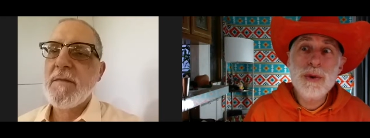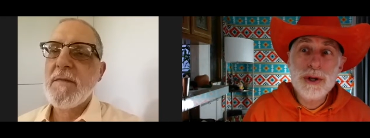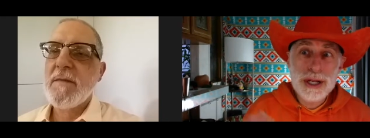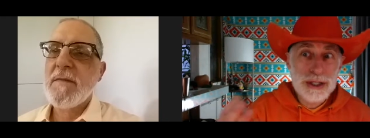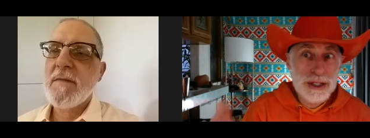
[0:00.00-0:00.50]

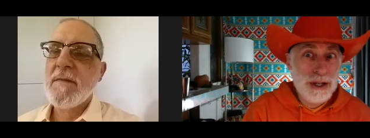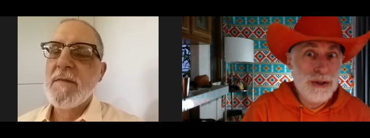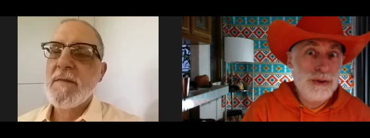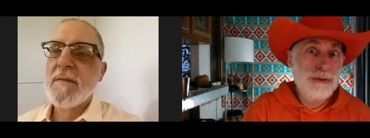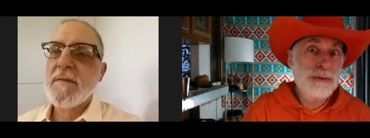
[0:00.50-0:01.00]
Speaker 1: that's another
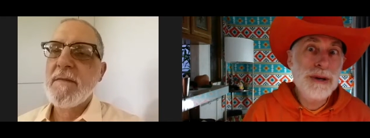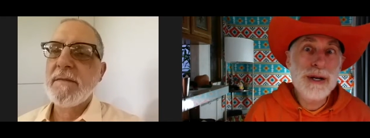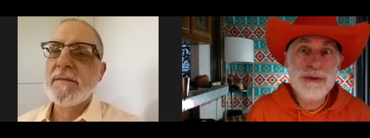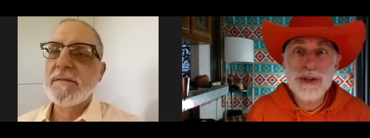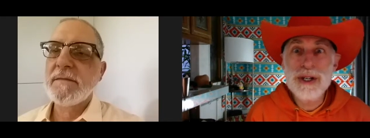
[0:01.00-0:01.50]

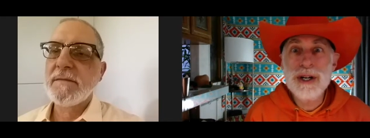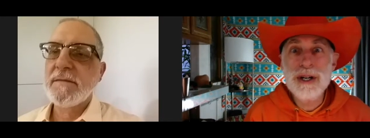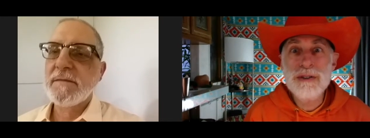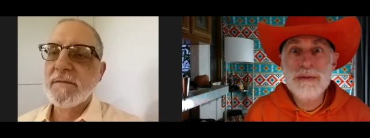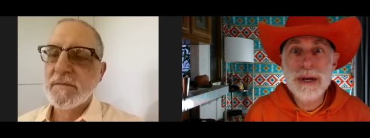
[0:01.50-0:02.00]
benefit
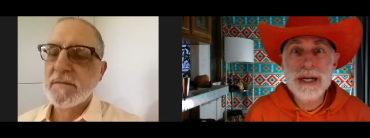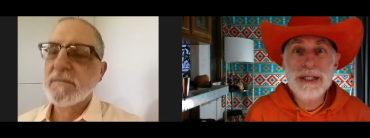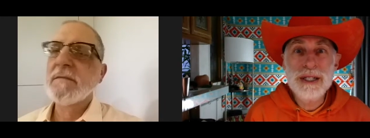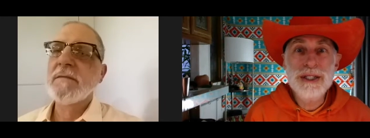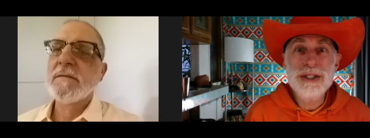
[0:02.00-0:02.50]
of
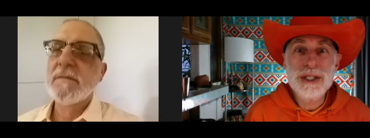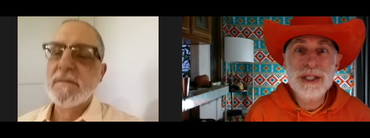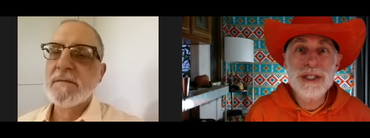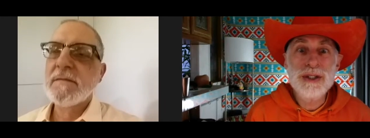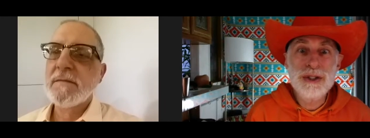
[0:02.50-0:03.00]
meditation,
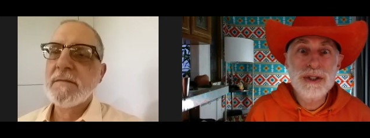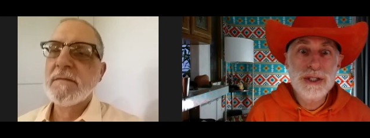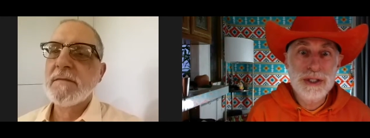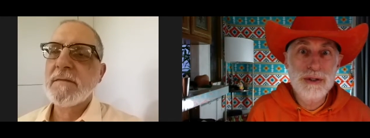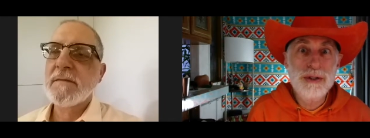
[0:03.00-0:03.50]
is
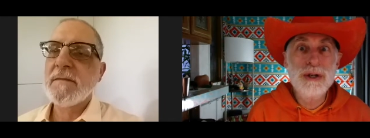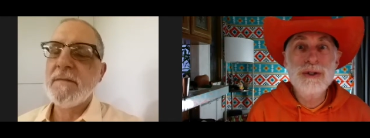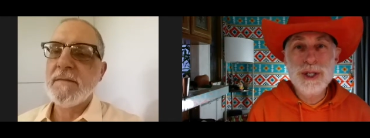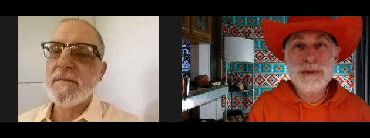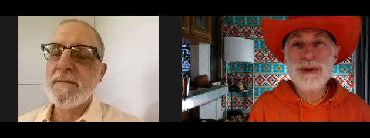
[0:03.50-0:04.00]
you go
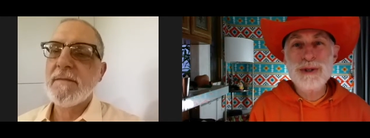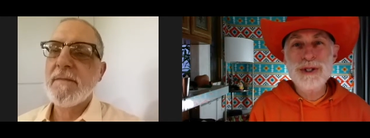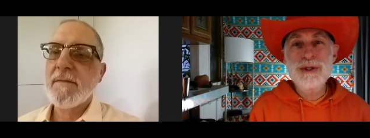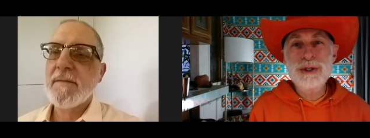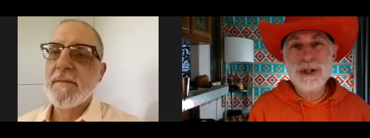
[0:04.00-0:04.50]
deeper, you
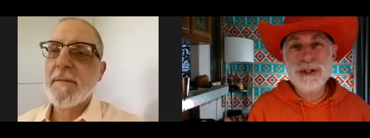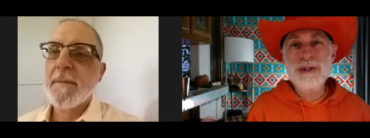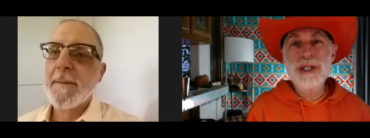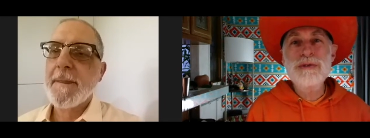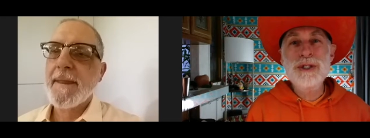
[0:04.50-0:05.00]
start to
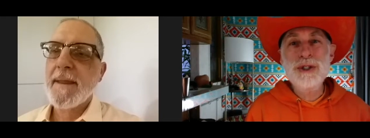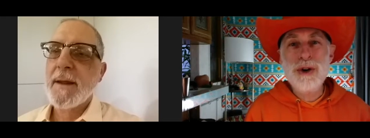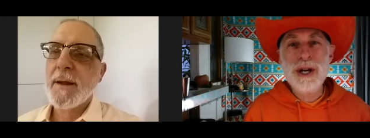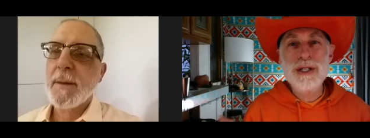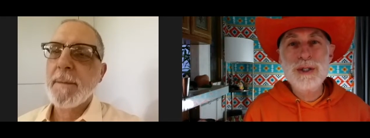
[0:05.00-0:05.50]
live in
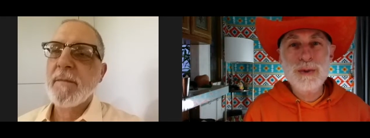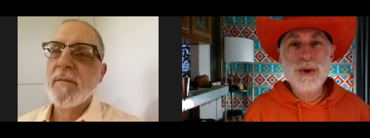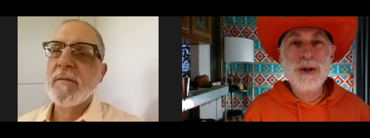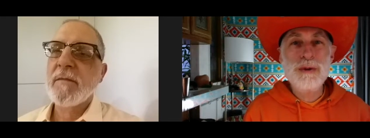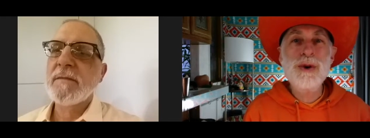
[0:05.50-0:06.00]
trance more
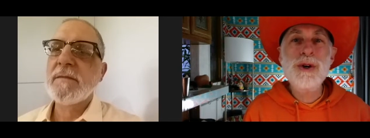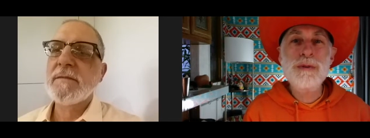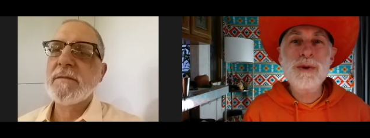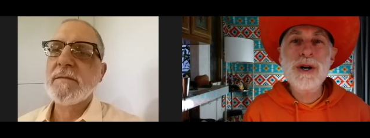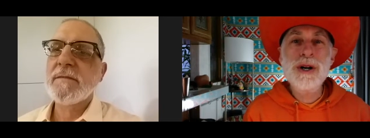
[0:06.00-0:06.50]
and more and
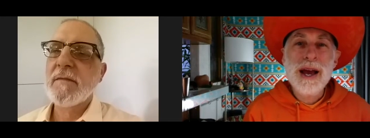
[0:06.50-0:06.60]
more.